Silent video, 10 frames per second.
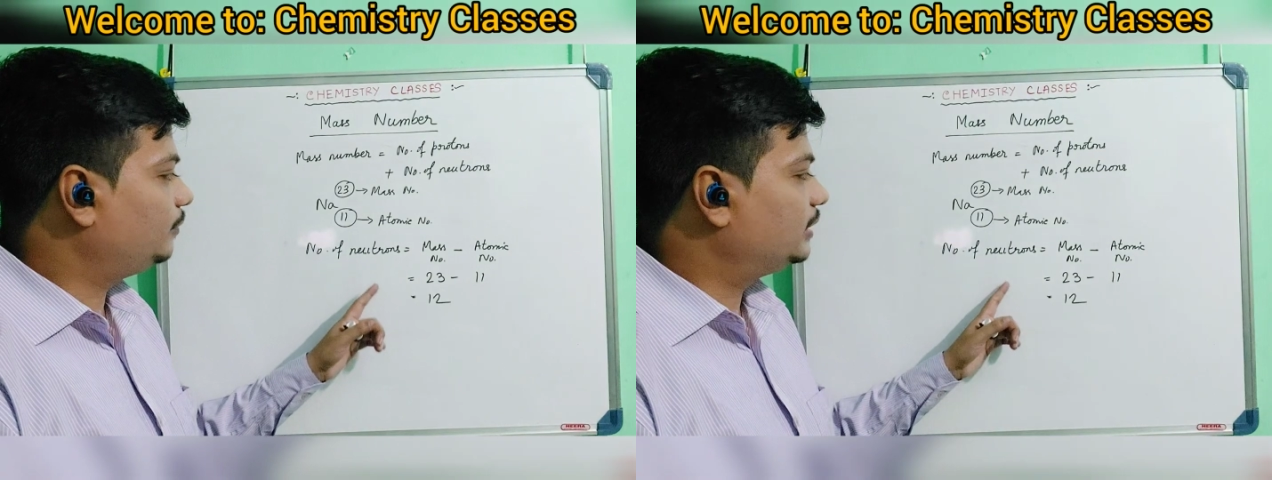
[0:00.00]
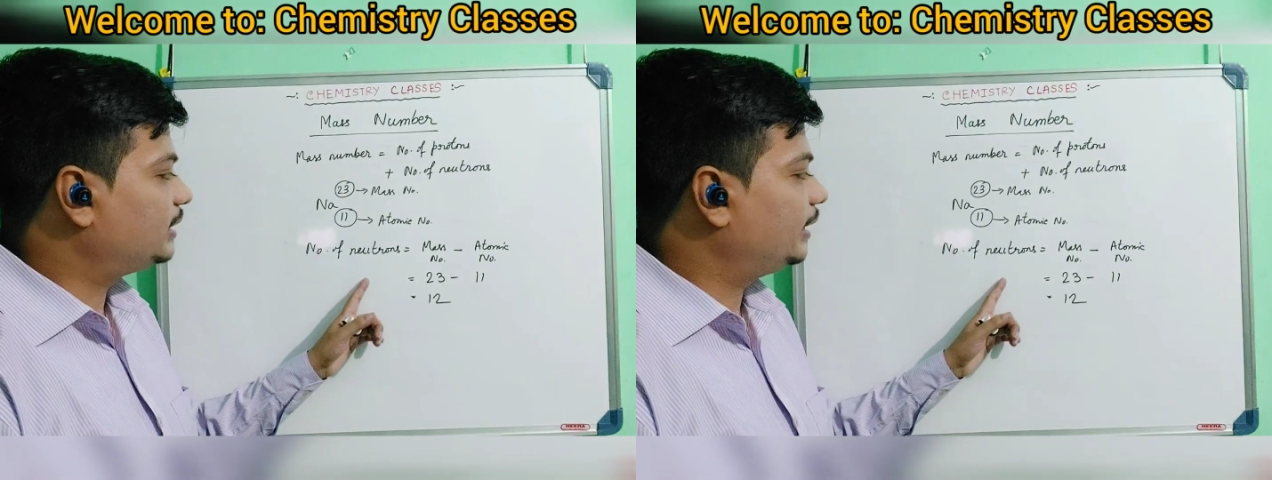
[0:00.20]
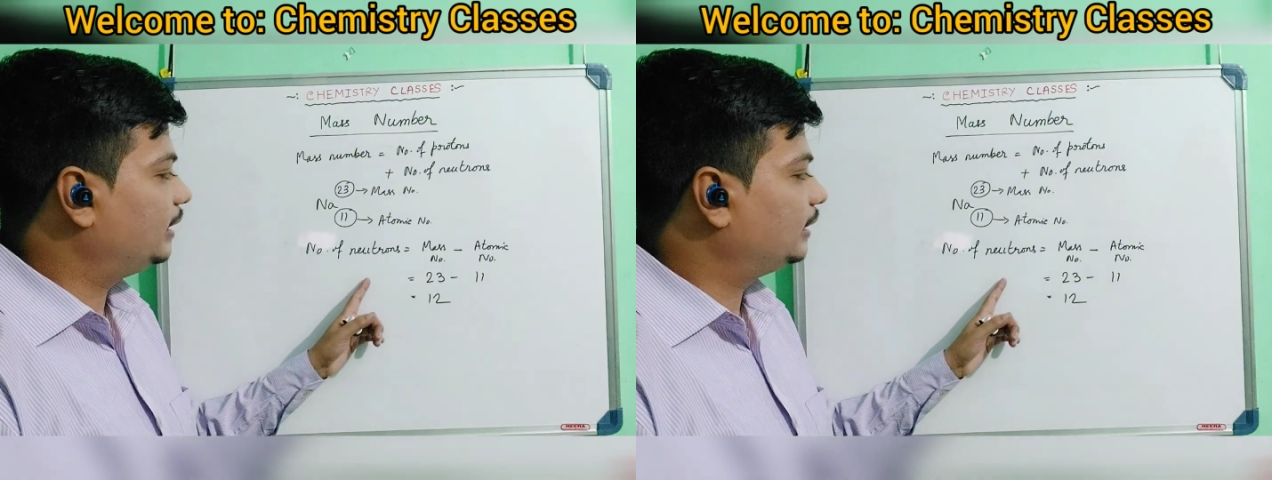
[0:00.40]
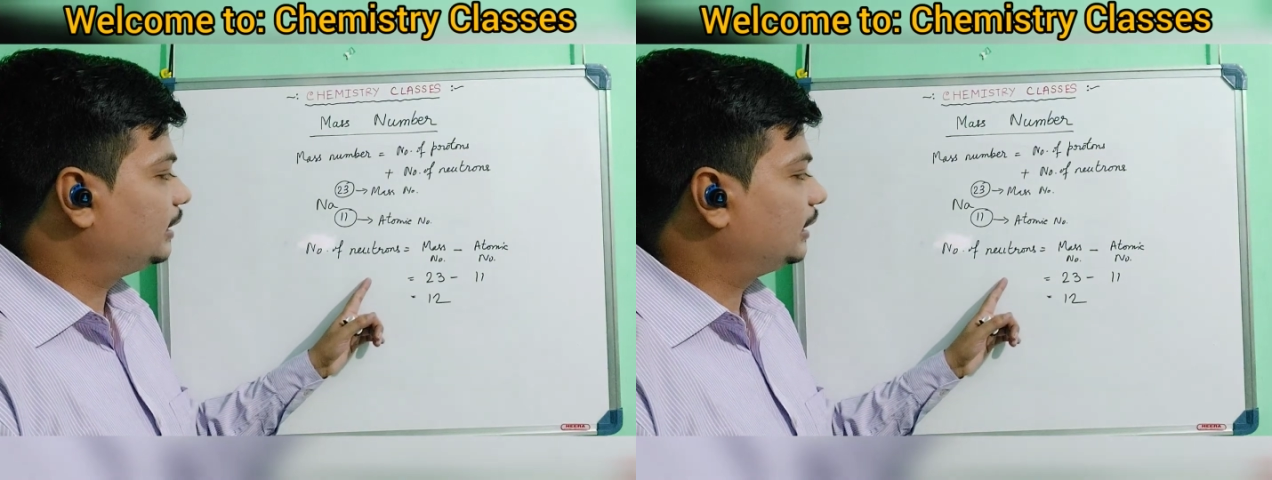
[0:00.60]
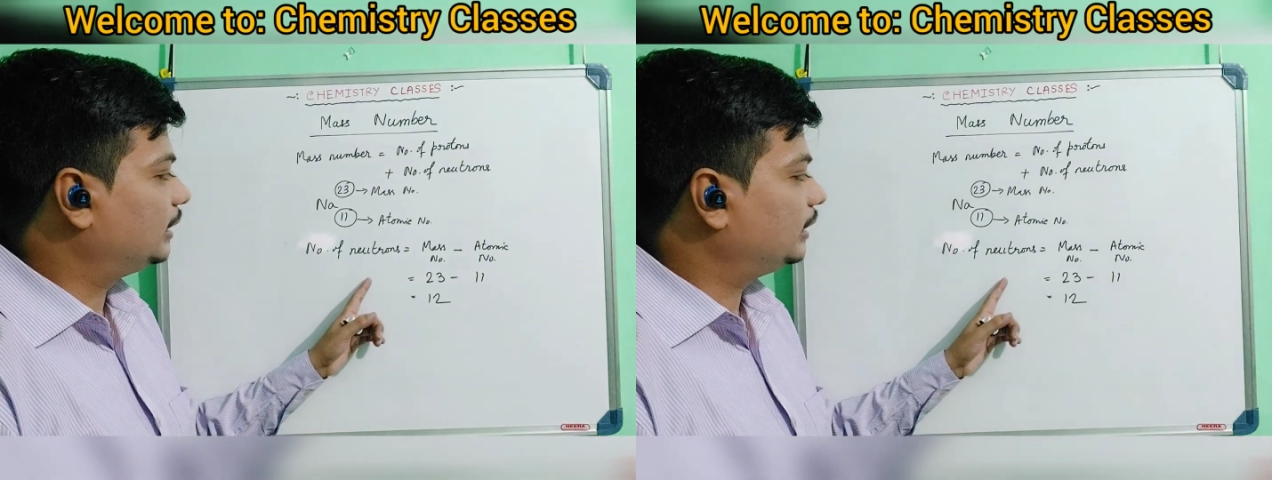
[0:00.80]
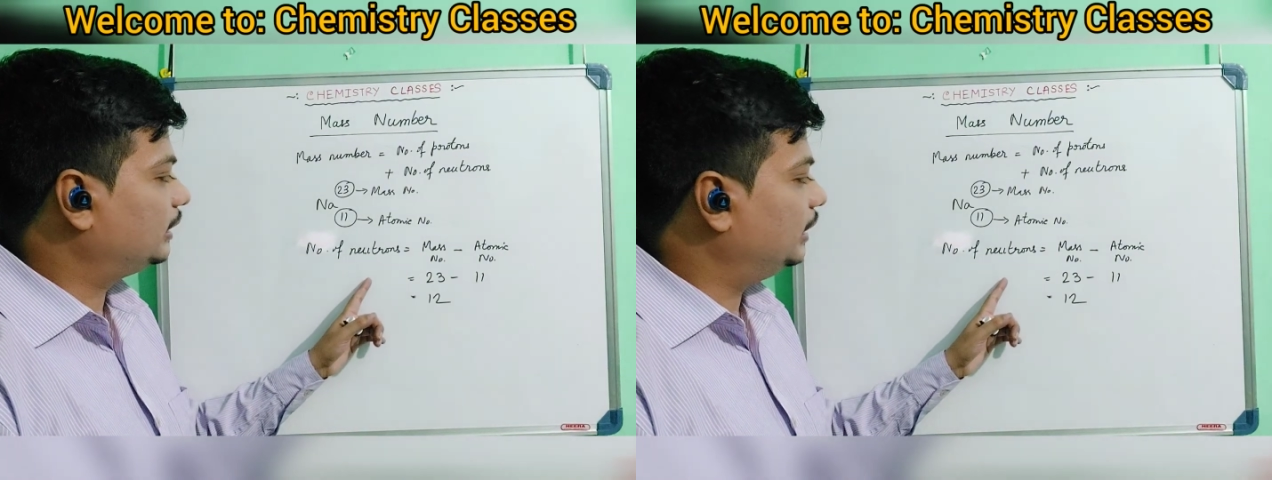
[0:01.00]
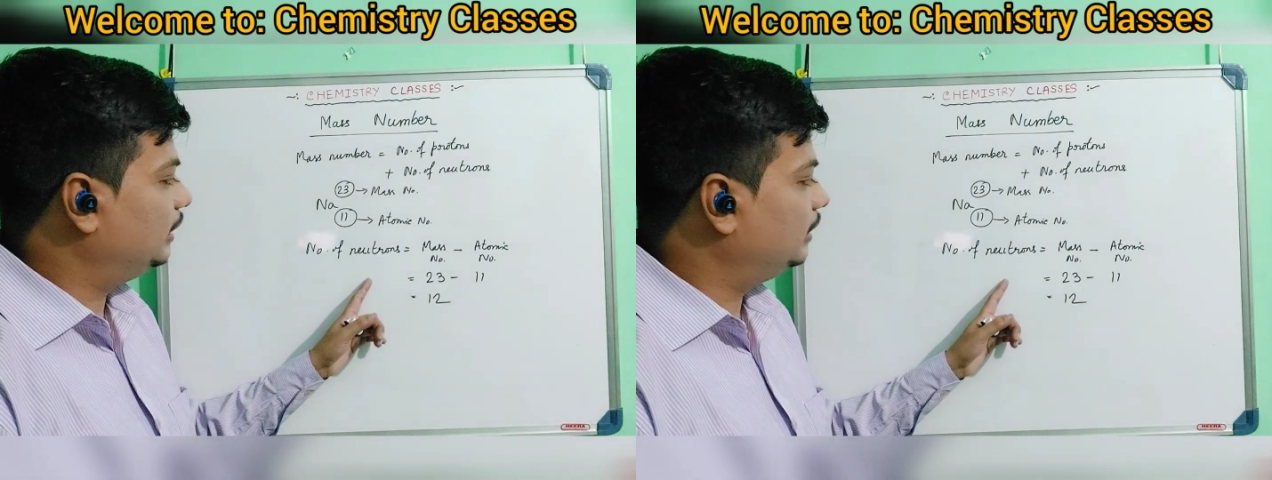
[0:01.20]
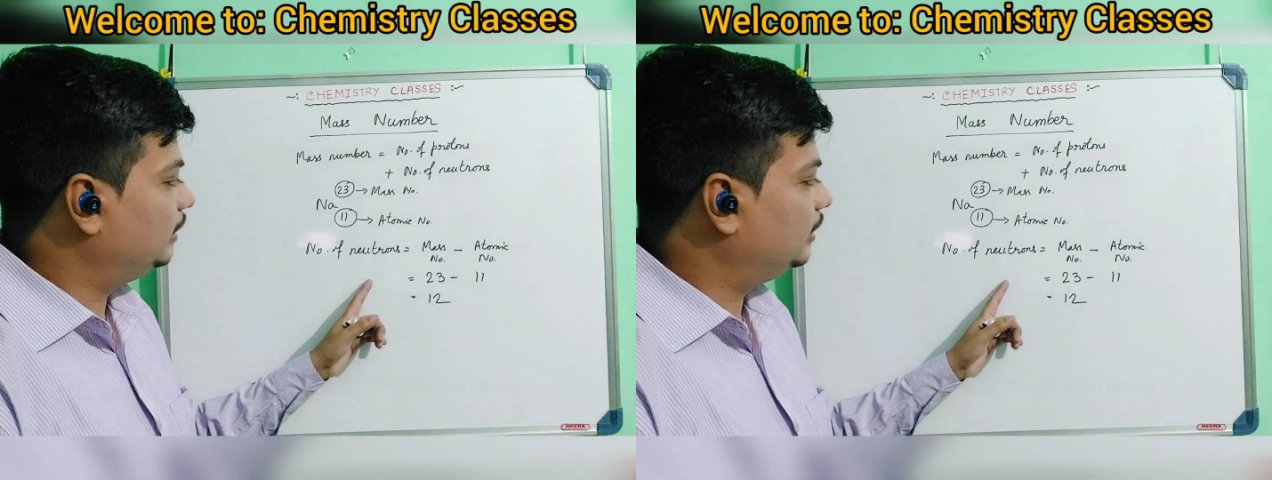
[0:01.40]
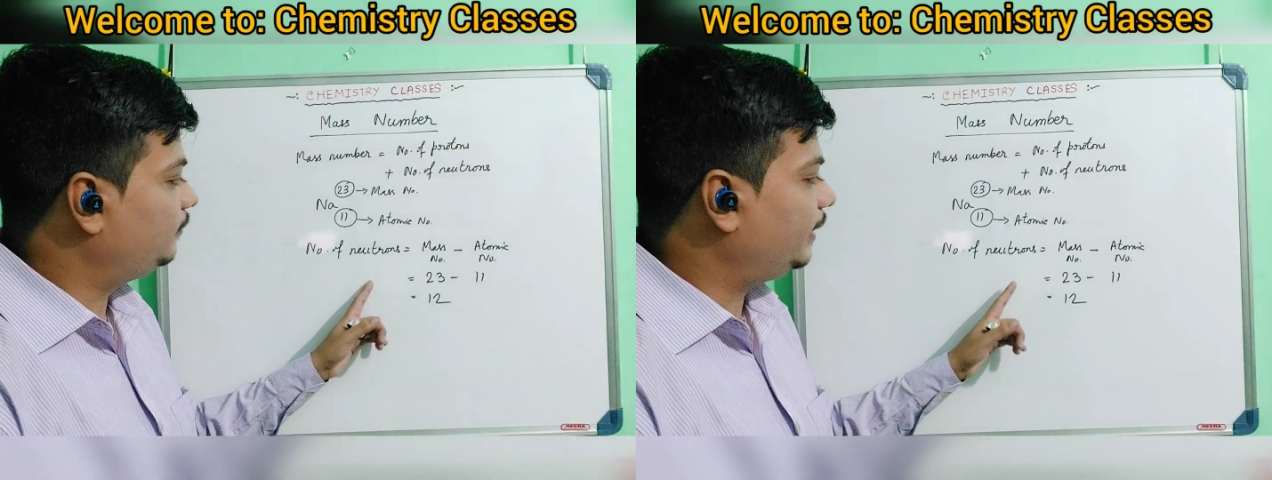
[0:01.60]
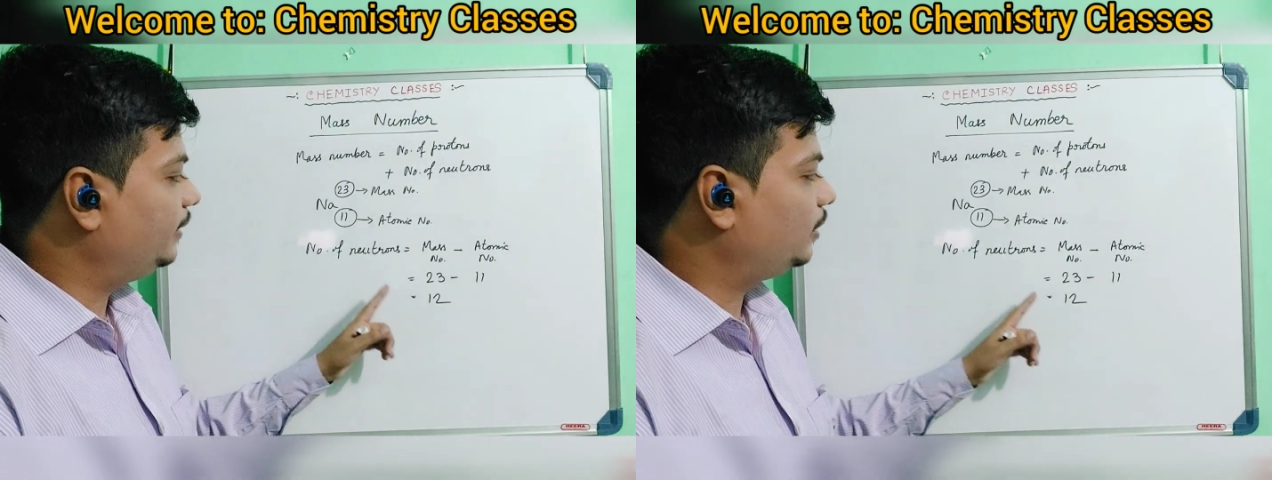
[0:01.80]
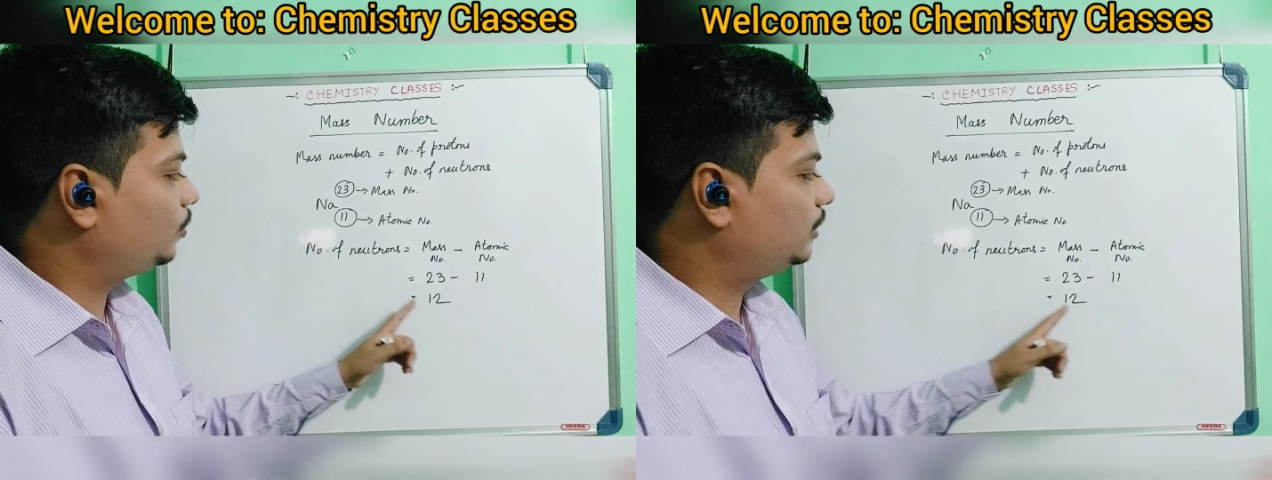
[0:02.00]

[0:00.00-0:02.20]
this I can find out